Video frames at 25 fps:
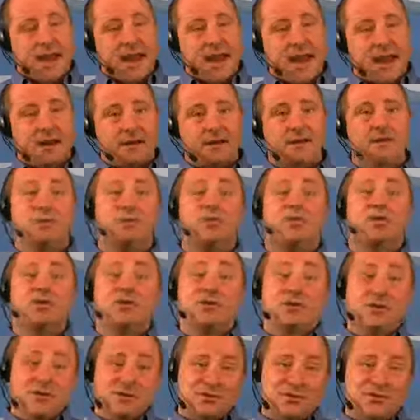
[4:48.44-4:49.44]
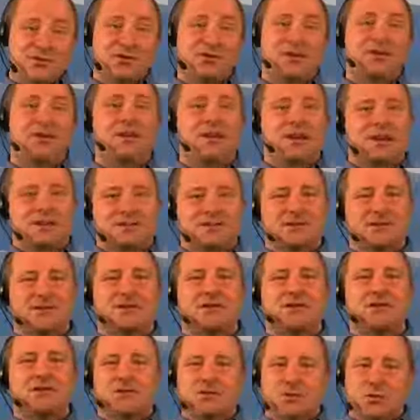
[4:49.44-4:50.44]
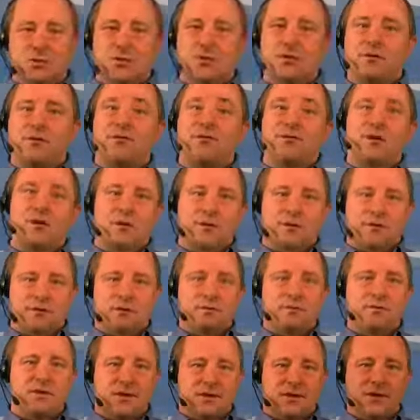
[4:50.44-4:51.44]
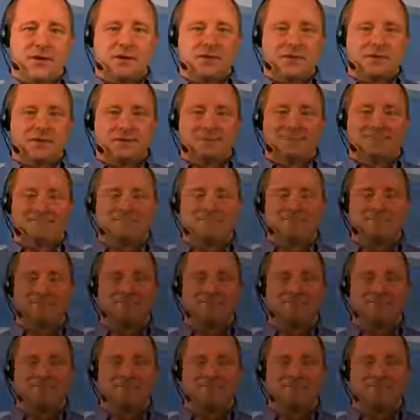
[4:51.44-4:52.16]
and the producer gets to control the flow of communication.